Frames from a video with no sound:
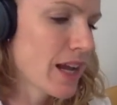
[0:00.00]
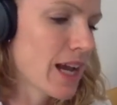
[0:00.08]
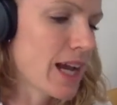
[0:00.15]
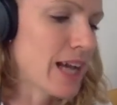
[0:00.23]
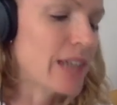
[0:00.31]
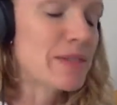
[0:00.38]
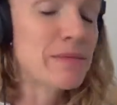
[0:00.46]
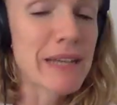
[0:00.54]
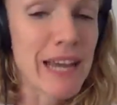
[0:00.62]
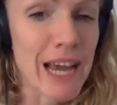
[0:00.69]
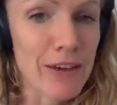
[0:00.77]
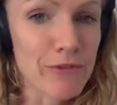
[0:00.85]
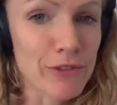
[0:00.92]
And be
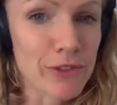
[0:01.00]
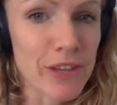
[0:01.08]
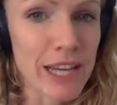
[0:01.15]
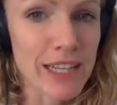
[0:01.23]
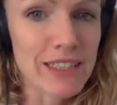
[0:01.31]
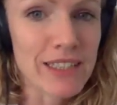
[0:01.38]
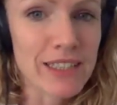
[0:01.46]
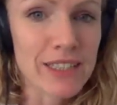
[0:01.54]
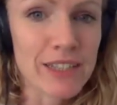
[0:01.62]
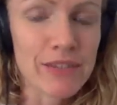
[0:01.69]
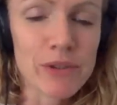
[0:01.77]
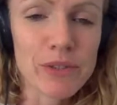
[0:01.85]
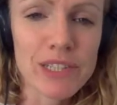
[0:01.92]
careful then
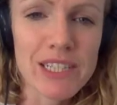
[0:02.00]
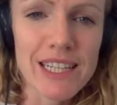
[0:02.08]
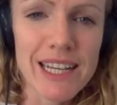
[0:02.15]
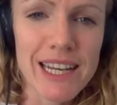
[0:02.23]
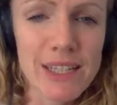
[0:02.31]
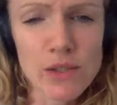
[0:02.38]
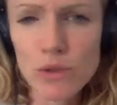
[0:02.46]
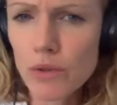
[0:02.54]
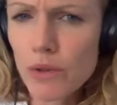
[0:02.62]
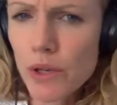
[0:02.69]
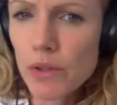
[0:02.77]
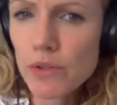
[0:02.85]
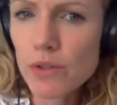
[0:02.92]
if you want to say es
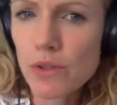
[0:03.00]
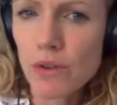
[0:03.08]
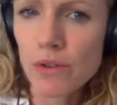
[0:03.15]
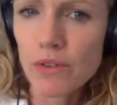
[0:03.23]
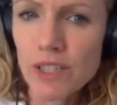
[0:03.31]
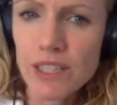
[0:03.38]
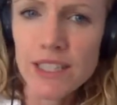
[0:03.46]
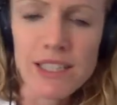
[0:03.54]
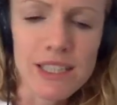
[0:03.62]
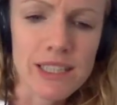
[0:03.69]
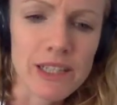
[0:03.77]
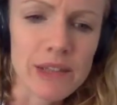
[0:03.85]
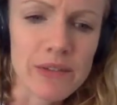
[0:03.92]
curioso,
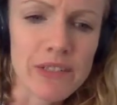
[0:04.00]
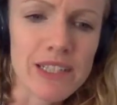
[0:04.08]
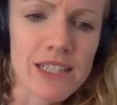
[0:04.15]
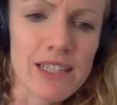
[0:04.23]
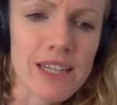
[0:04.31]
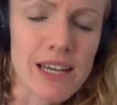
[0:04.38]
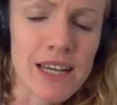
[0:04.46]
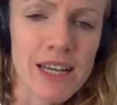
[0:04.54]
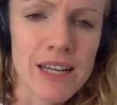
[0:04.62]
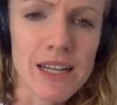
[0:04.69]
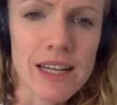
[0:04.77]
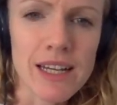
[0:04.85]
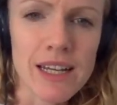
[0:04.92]
you'd
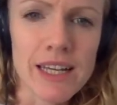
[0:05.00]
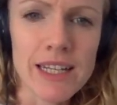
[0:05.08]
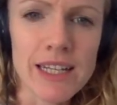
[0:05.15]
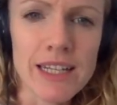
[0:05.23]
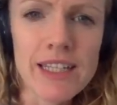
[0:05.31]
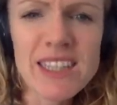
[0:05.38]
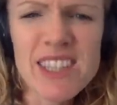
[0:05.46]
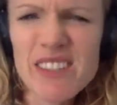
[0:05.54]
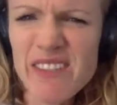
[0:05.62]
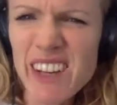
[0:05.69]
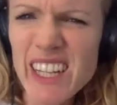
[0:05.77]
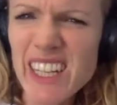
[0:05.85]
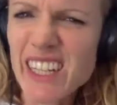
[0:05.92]
say it's
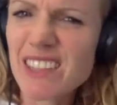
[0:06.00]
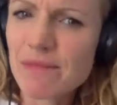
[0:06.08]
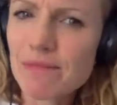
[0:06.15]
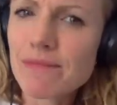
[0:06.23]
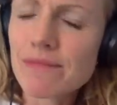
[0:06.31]
funny.